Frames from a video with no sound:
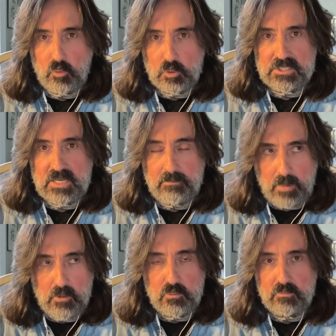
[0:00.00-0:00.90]
wasn't
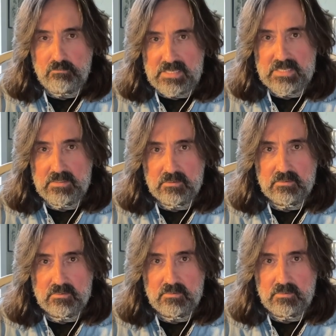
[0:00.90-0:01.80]
about being,
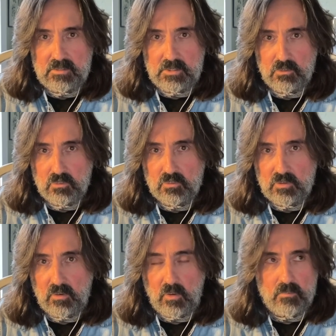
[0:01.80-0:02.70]
you know,
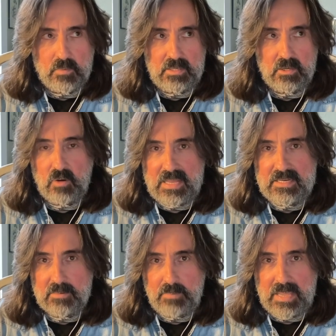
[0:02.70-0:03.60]
you know, in
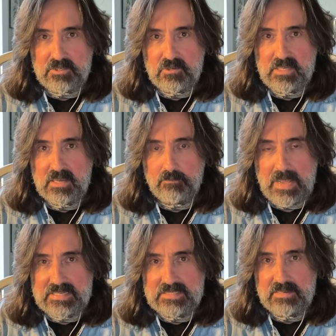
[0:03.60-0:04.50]
your bedroom in your
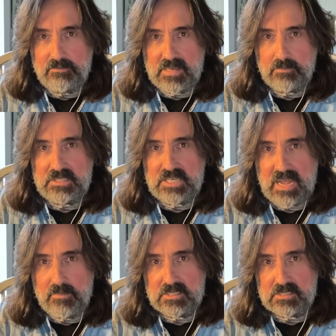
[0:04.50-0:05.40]
Paddington Bear
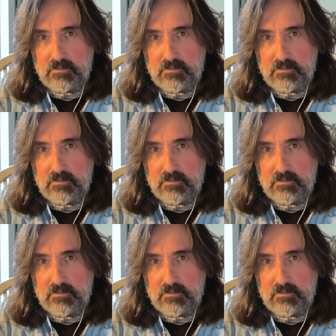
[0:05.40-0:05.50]
pajamas